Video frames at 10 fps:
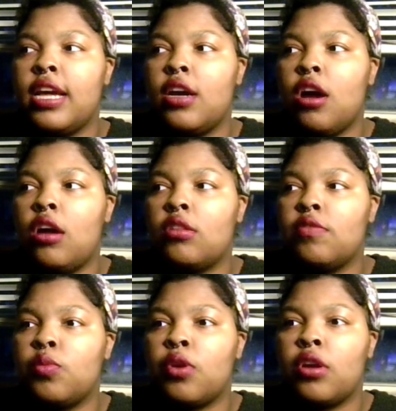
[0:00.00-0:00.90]
now all
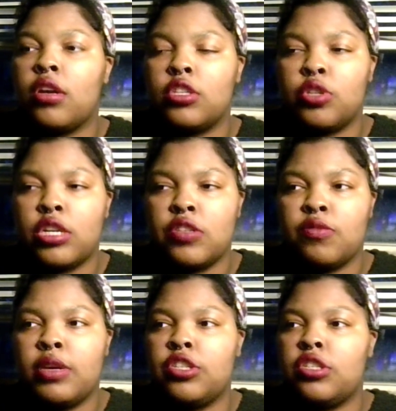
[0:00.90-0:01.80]
of the work and
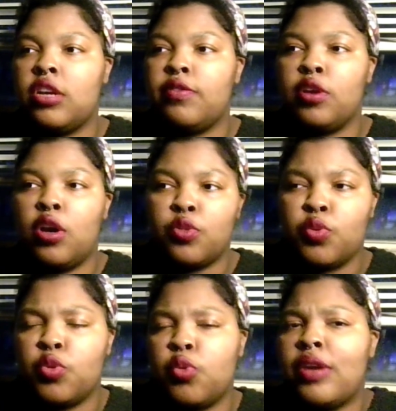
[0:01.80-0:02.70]
transformation that we've gone
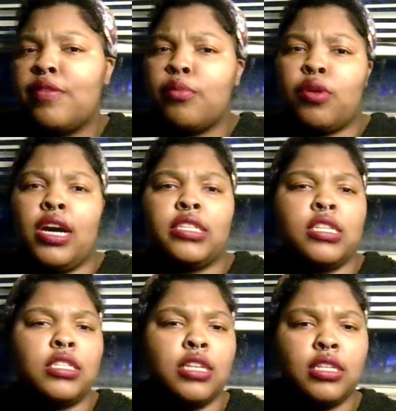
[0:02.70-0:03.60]
through, the grieving
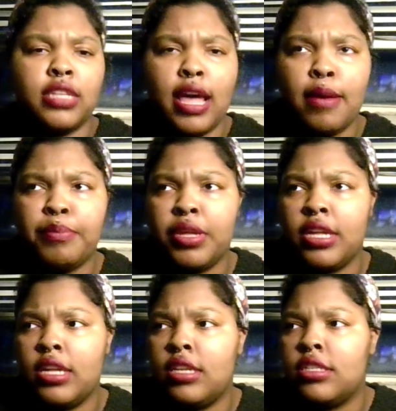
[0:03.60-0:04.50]
process that has
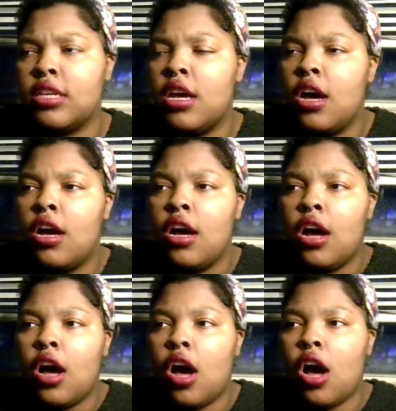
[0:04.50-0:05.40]
happened,
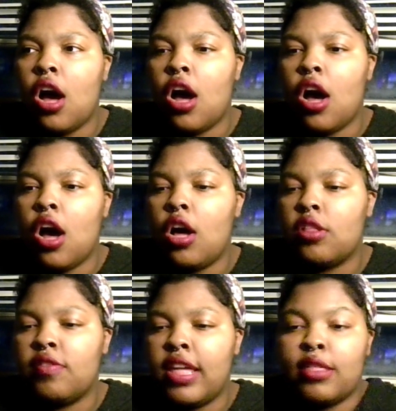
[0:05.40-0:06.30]

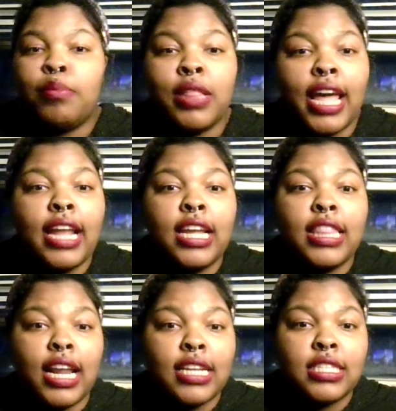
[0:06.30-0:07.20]
all of that, the
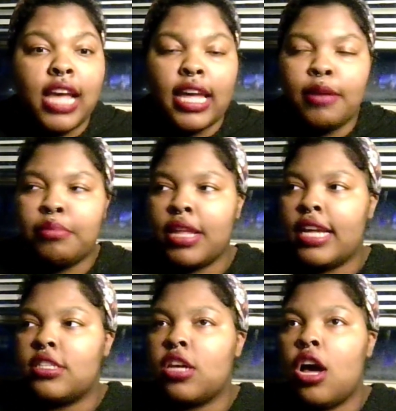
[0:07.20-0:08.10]
planning that has taken
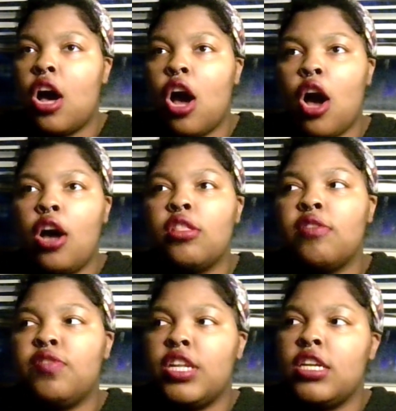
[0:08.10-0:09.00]
place,
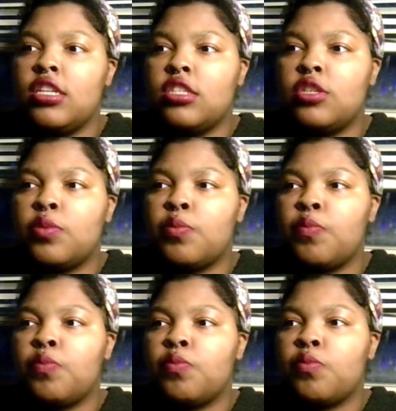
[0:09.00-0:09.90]
all of this
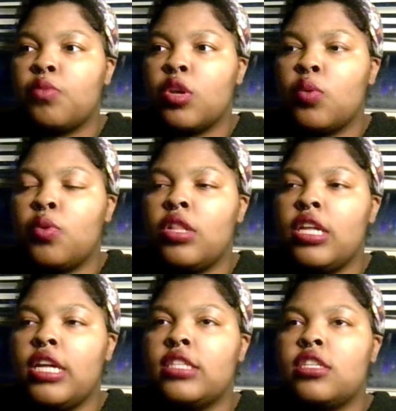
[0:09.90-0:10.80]

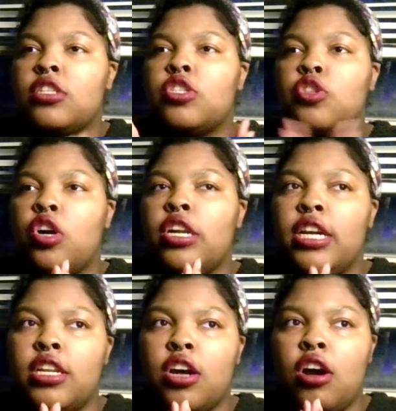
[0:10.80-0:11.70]
really gets us
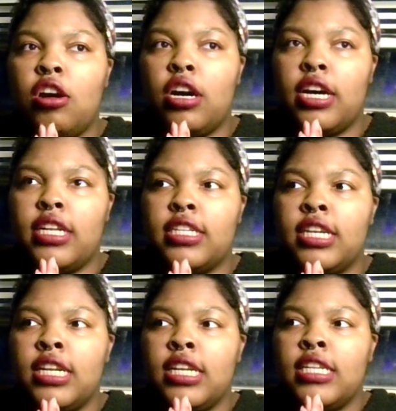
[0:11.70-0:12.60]
started on
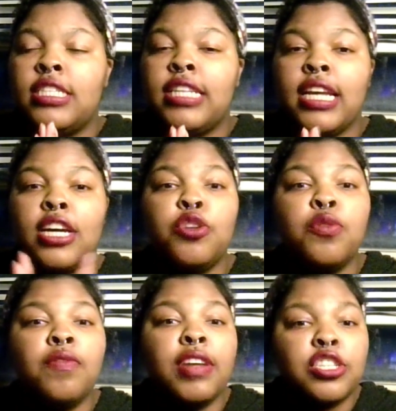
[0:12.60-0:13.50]
seeing a
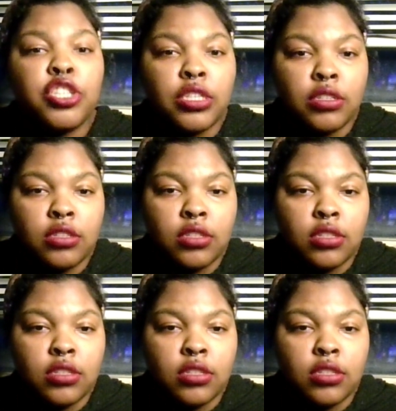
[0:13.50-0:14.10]
new vision